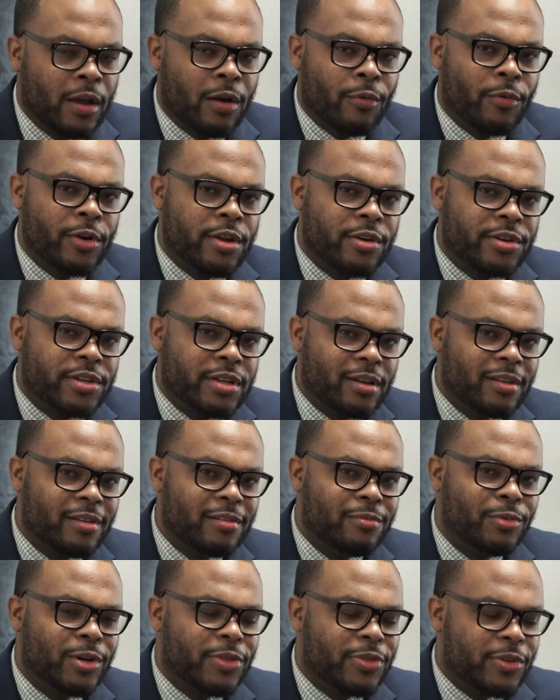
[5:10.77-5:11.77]
When you're
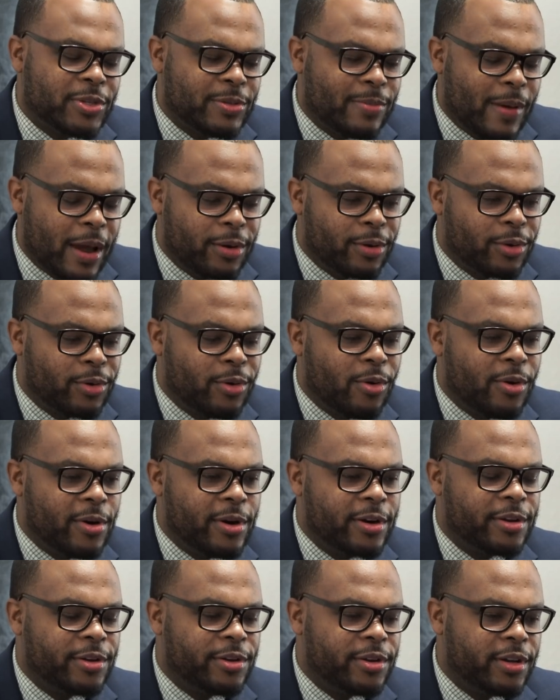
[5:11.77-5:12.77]
dealing with the spinal
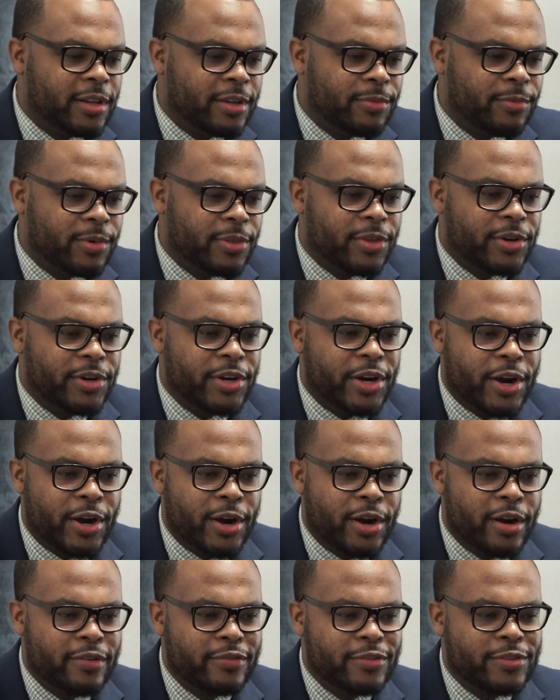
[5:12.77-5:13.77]
cord, you're dealing with the
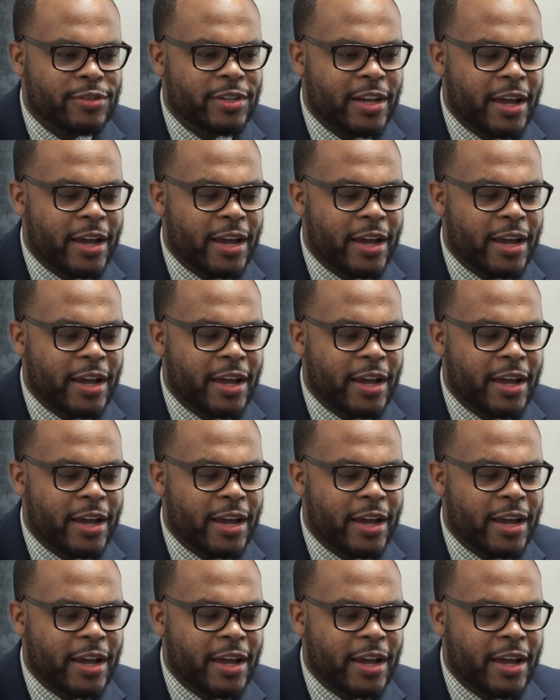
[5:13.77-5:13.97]
nerves,